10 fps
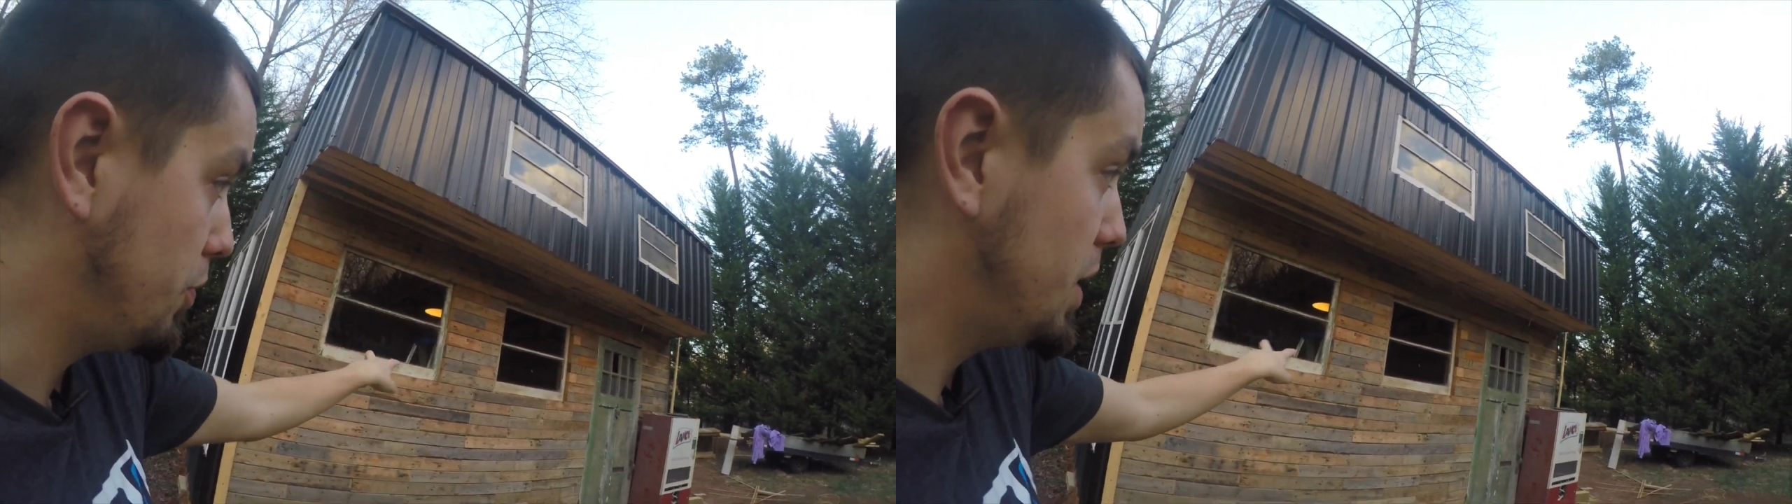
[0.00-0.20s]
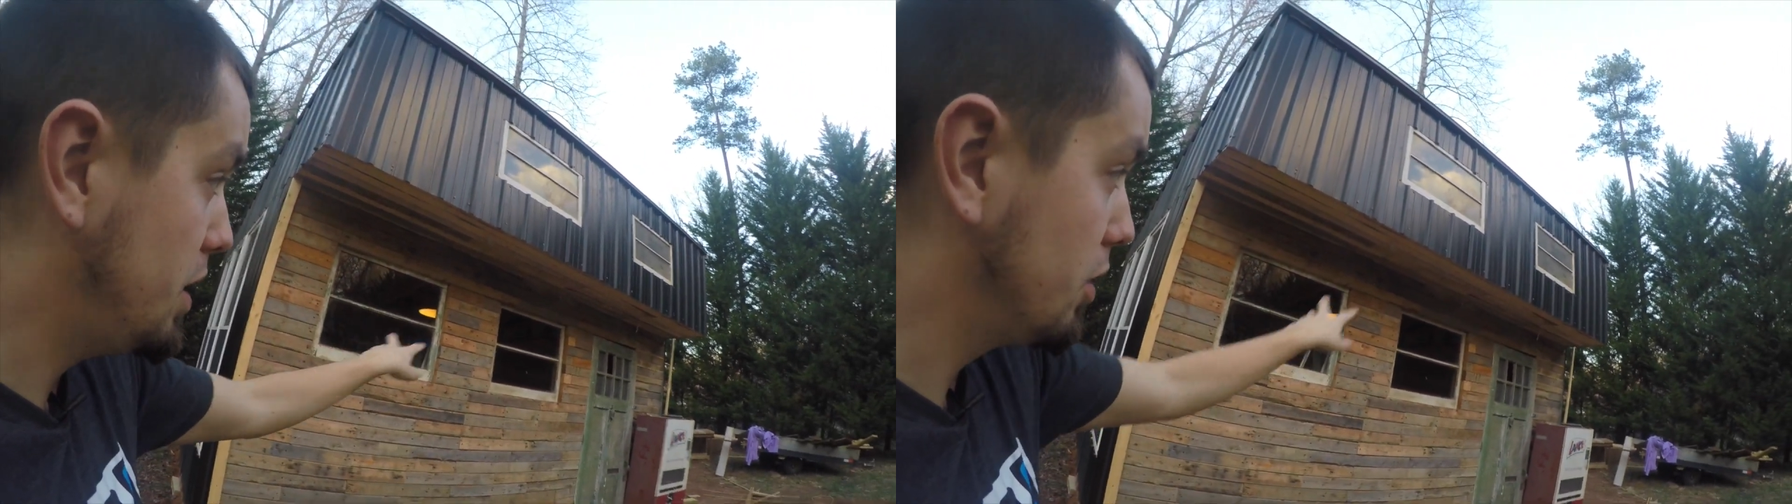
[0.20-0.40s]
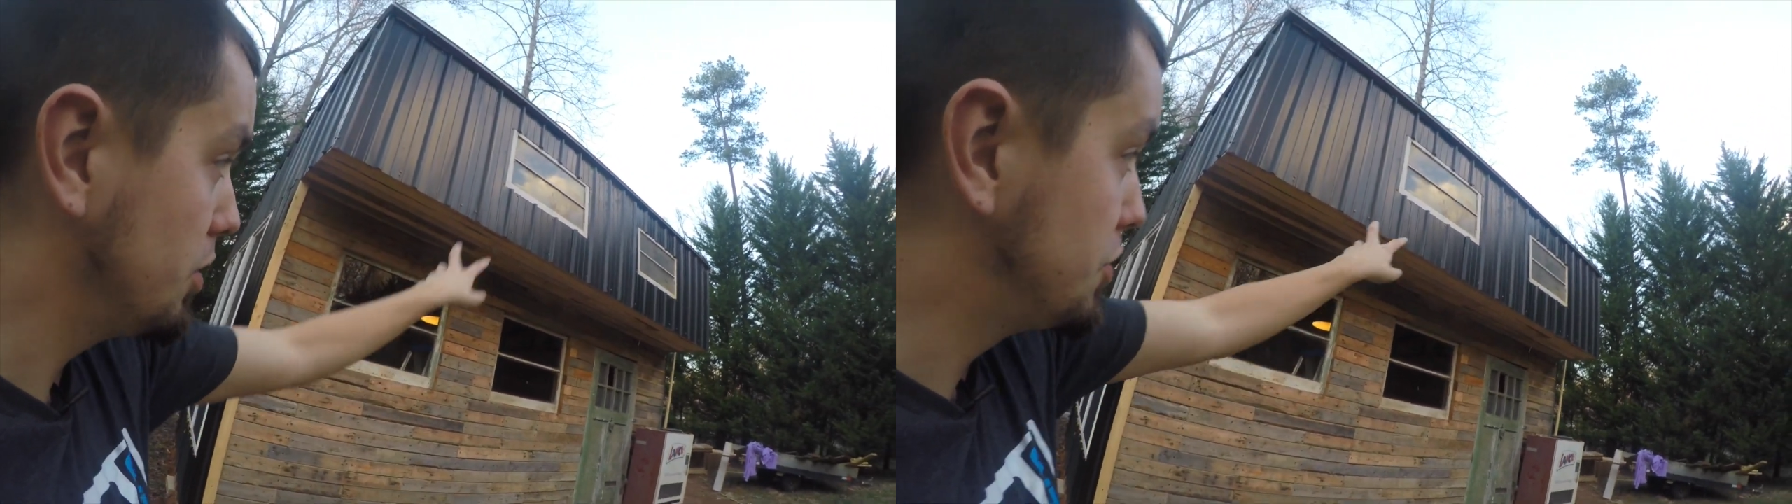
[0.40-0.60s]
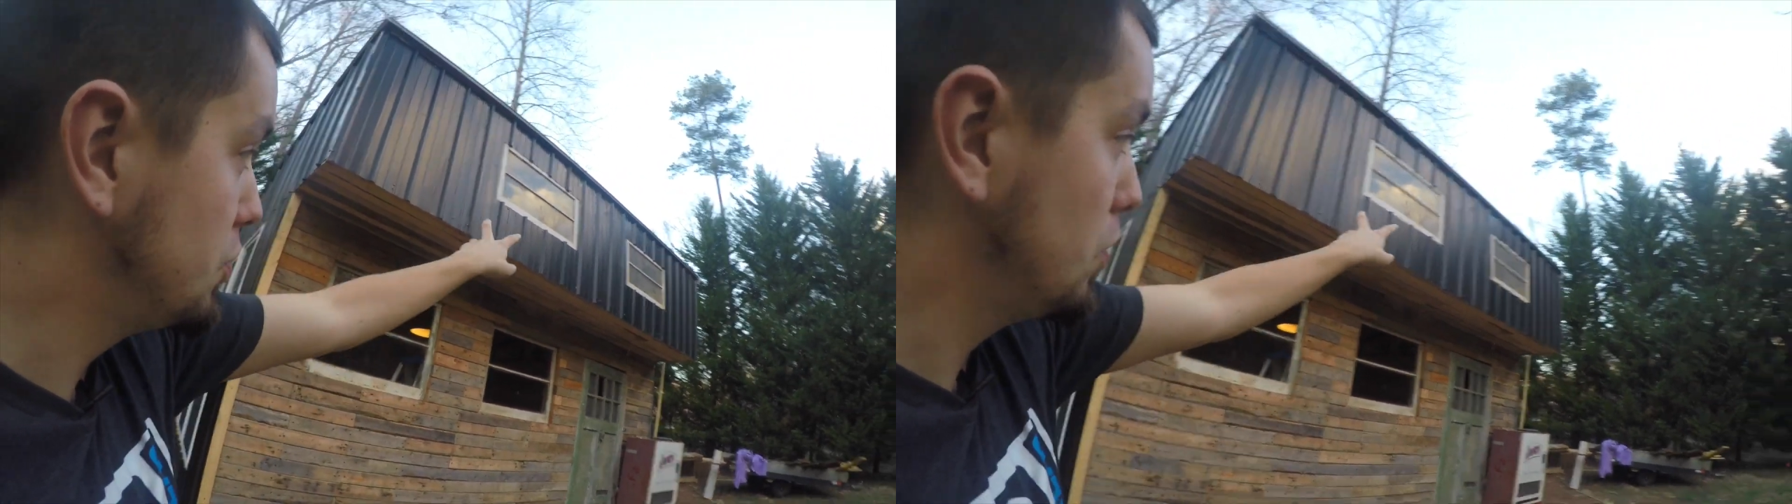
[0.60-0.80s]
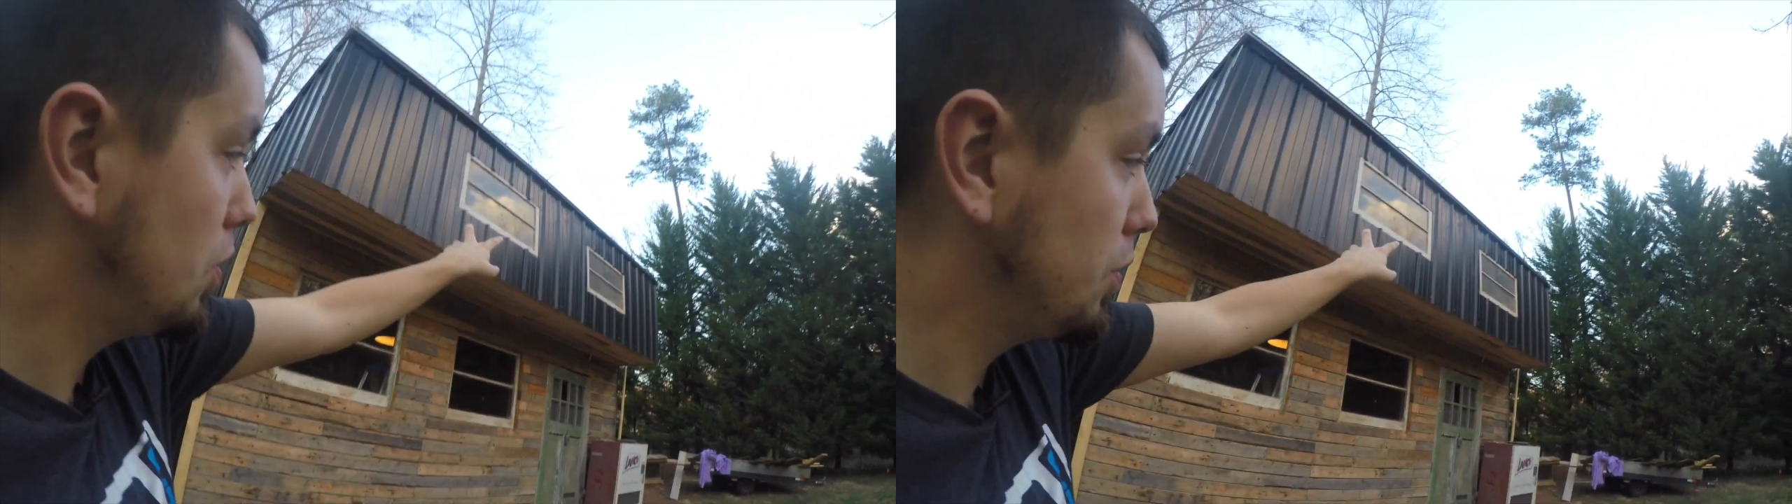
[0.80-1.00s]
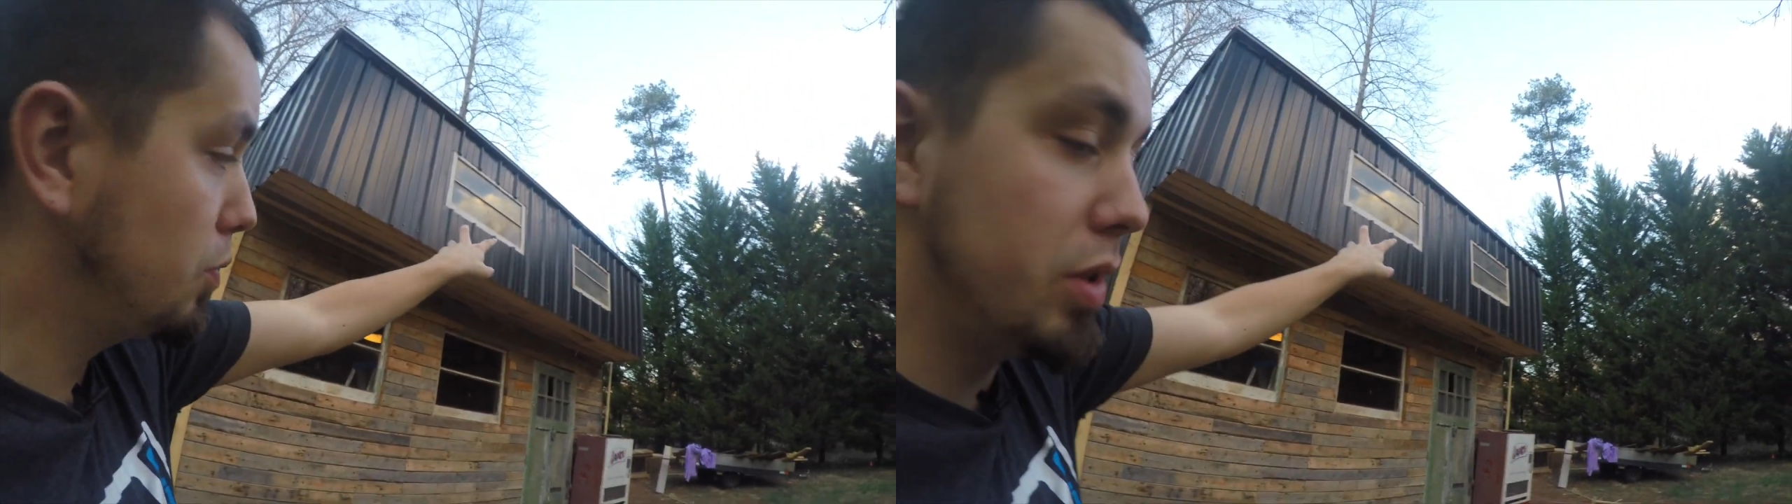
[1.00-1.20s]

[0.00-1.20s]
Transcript: here and 2 old